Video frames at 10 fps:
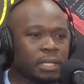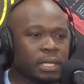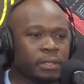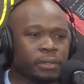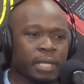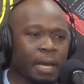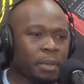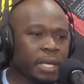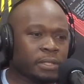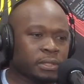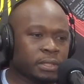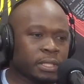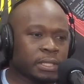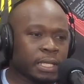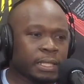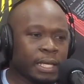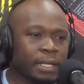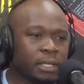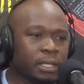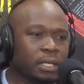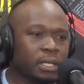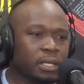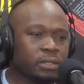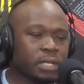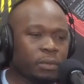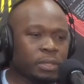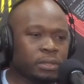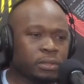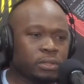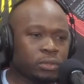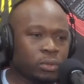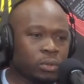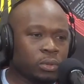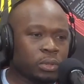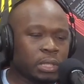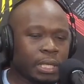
other applications and things like that. So I went to the school,